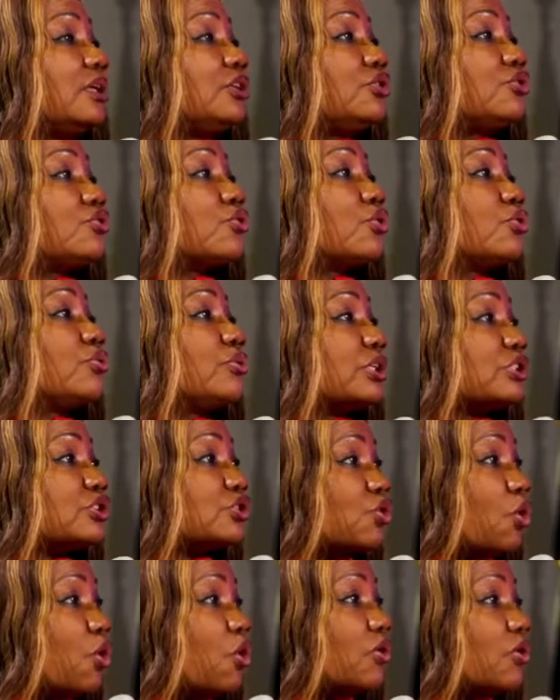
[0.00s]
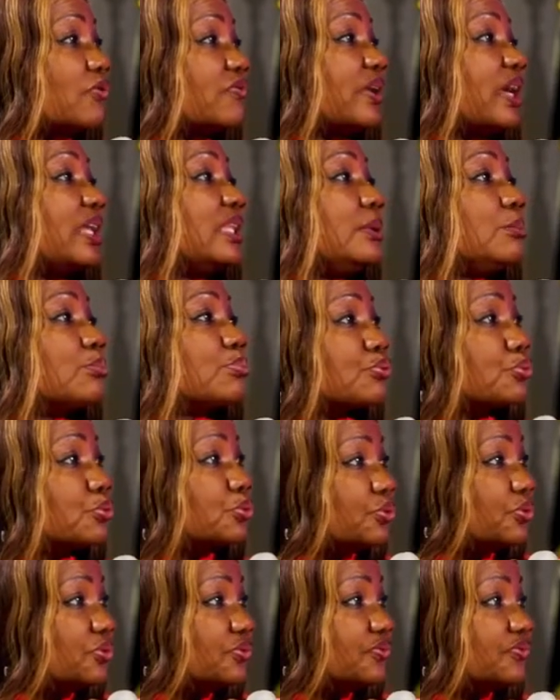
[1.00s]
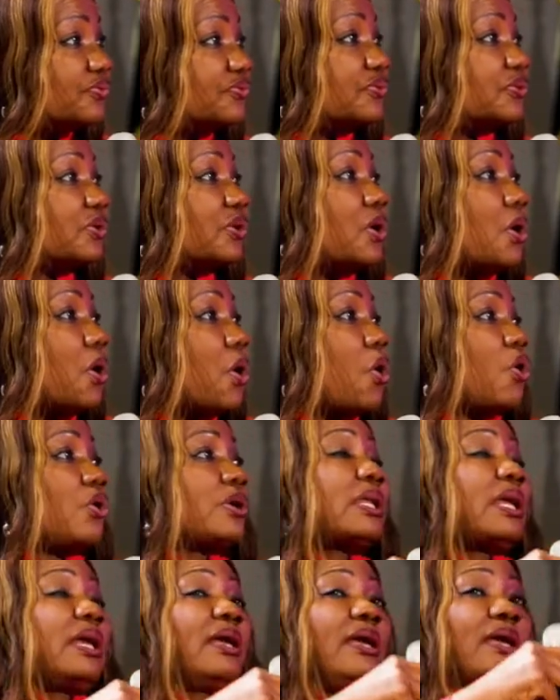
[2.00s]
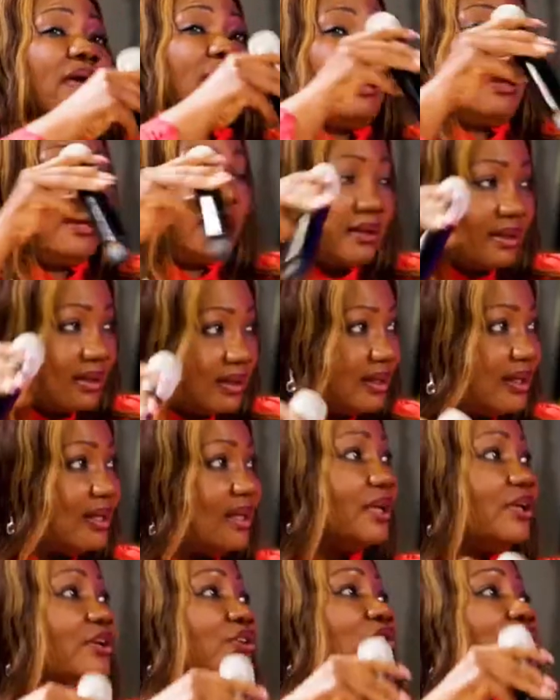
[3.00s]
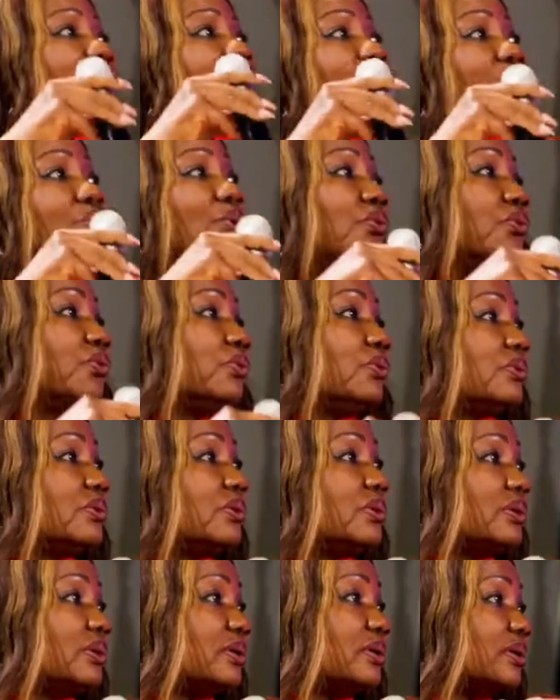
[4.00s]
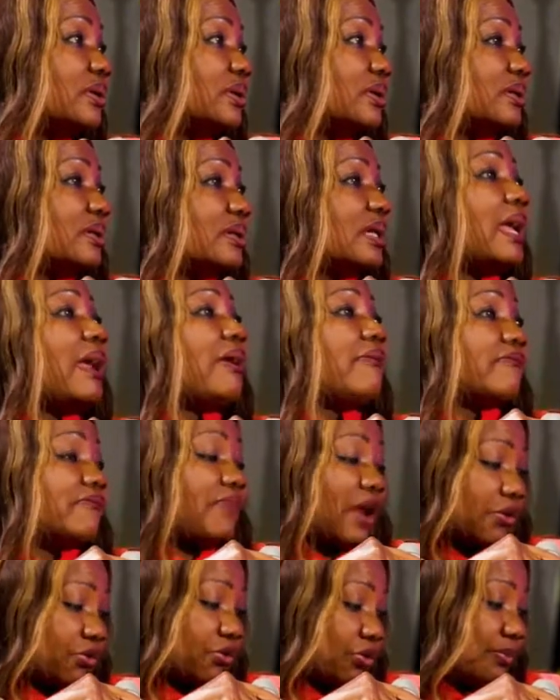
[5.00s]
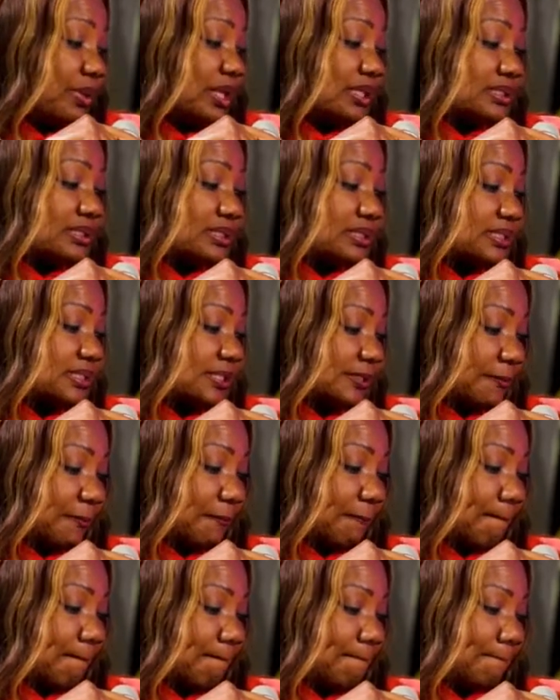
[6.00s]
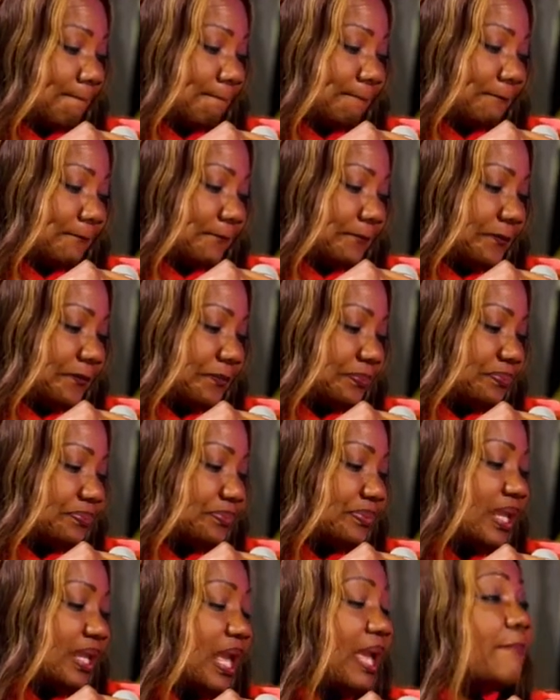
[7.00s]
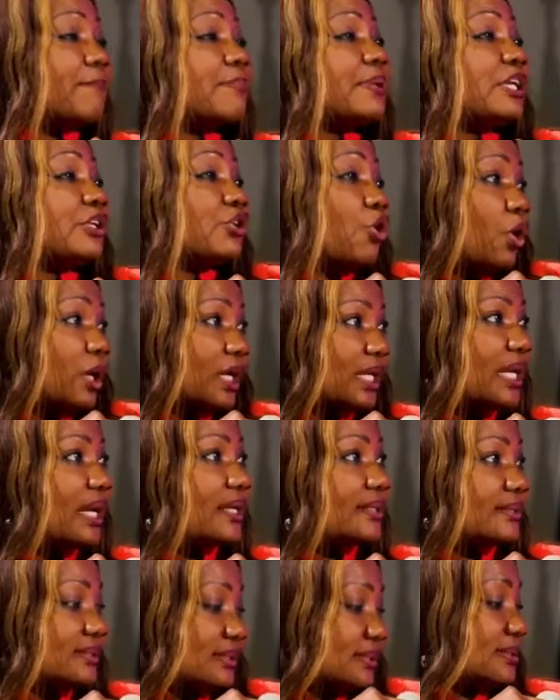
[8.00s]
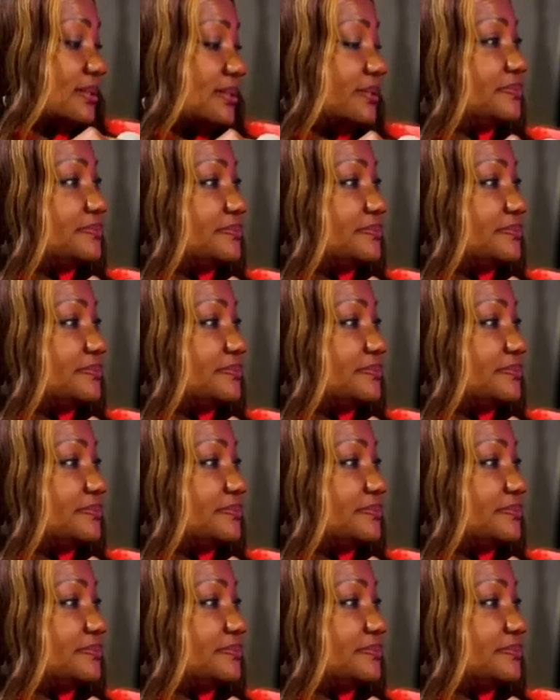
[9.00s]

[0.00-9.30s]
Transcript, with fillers: you know, resolve and improve on her, you know, environment. environments and being organized.